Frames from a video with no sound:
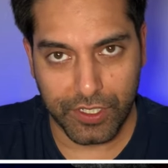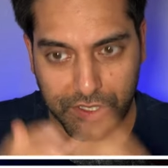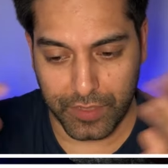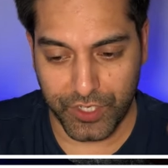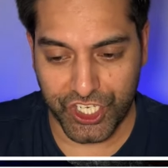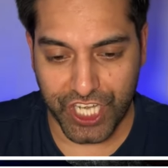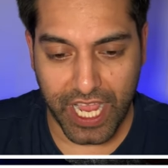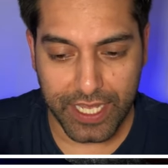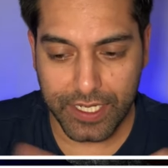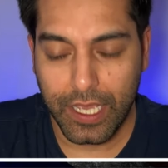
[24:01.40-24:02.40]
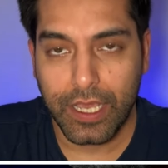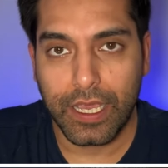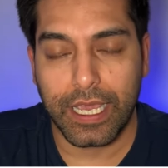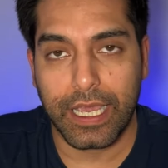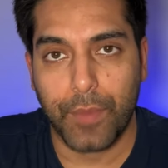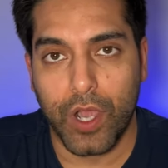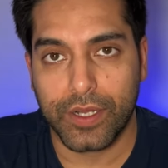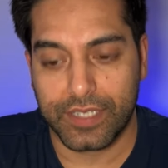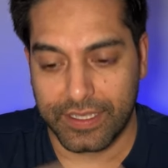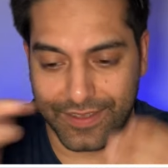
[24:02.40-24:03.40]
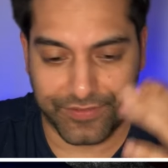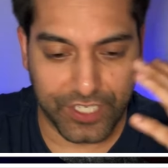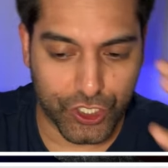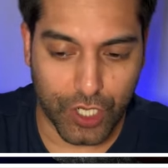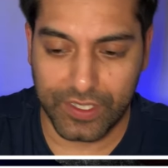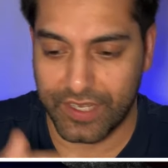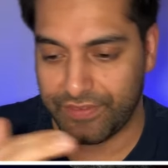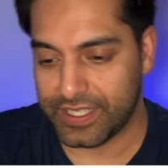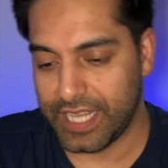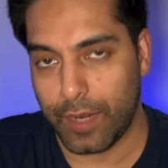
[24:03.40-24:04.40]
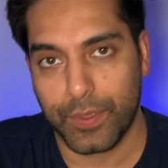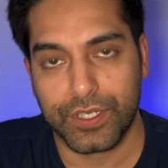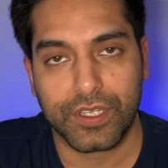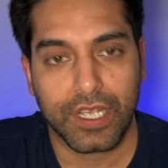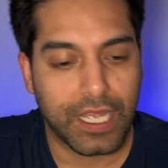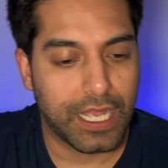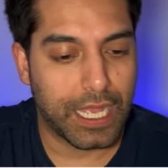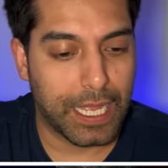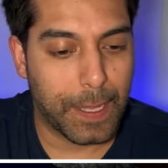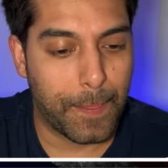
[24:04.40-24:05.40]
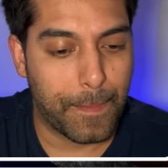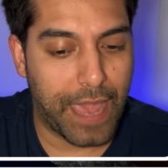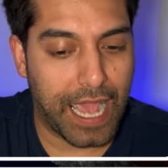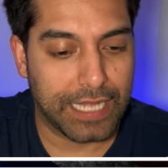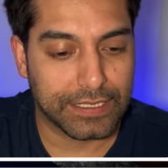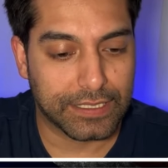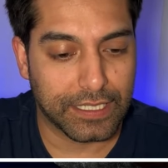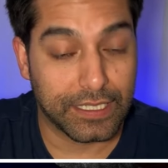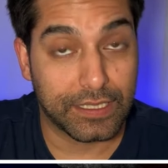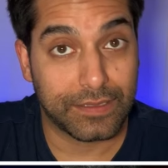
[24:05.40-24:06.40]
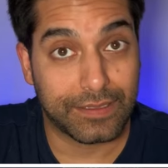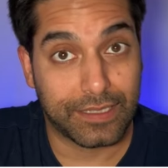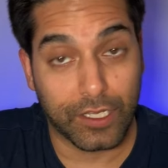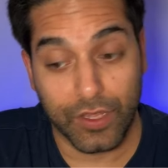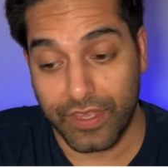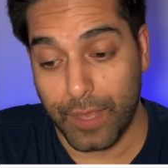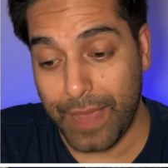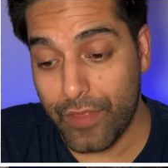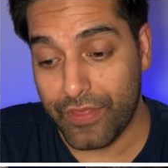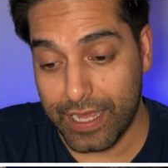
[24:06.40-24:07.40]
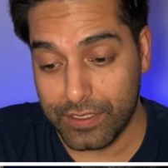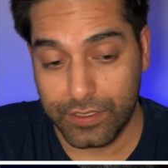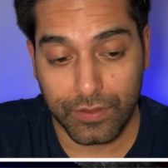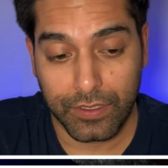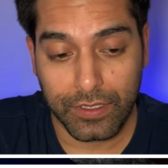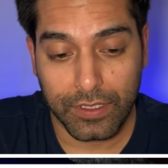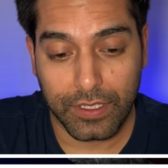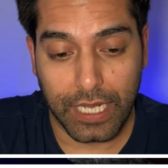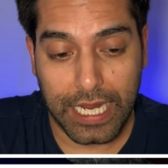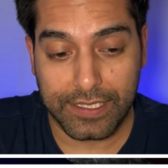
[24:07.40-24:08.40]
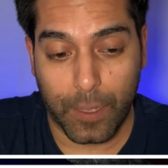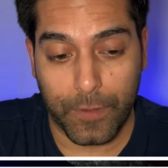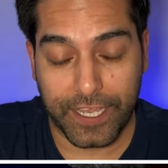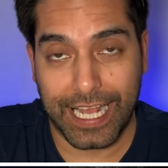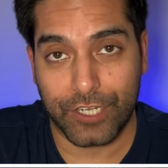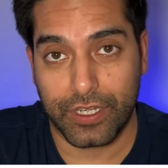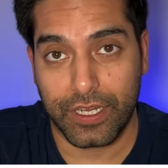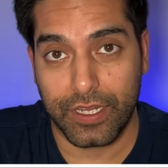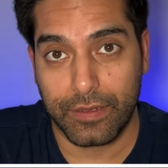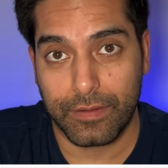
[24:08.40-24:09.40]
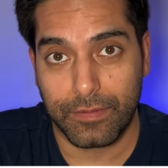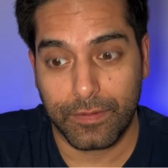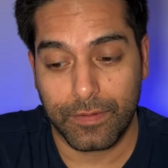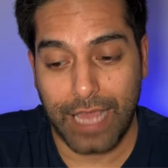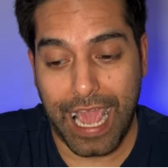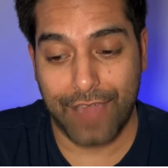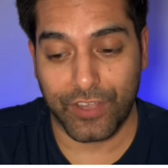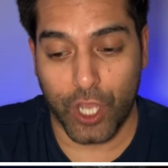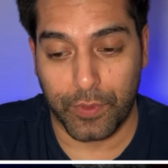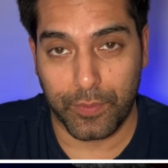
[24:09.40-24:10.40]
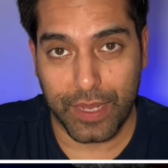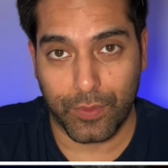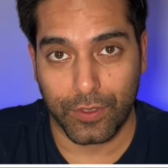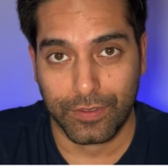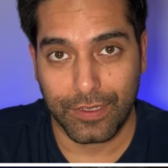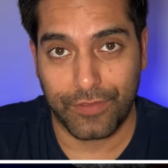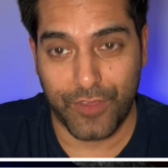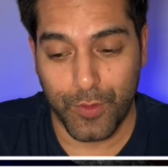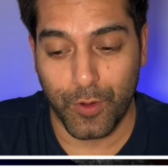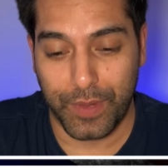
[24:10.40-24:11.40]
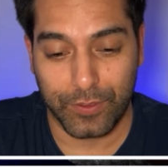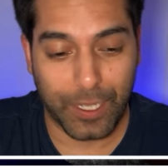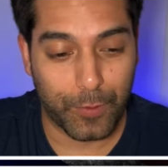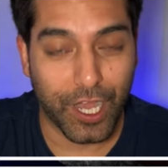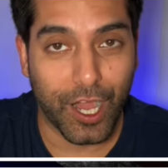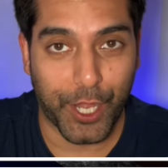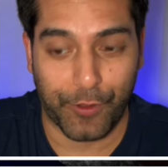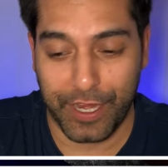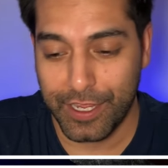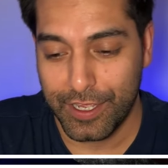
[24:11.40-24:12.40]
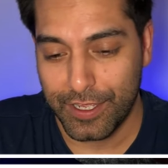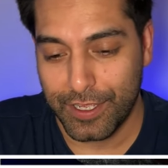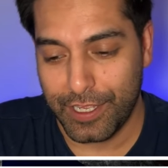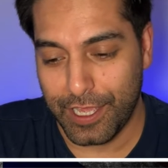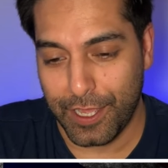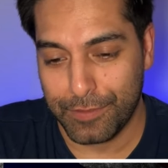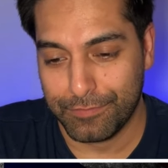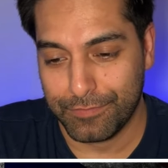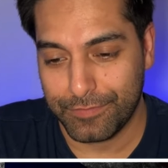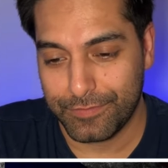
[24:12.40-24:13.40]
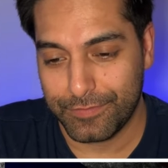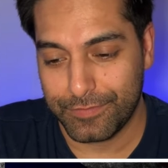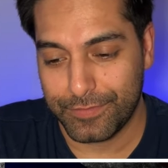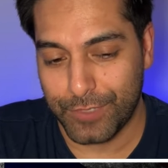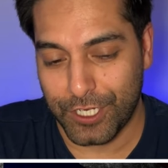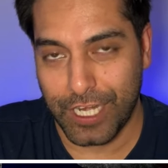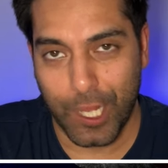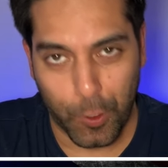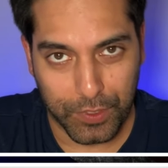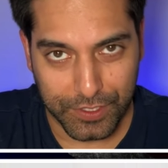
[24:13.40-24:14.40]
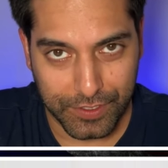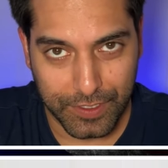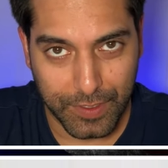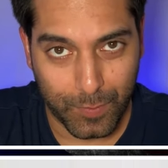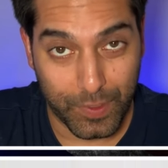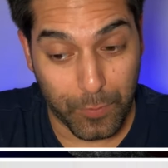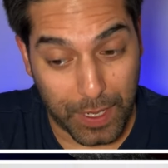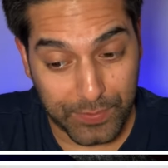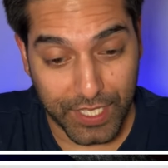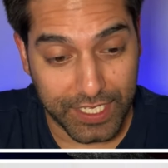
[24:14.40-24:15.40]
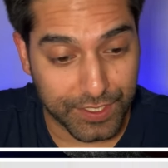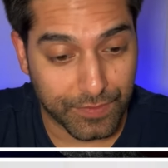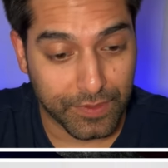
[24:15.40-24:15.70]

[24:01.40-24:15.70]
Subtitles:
It's going to be shared amongst the different shows, different segments. The good thing about that is that we can actually have a couple of people, a few more people that we're hiring to actually help us with the website,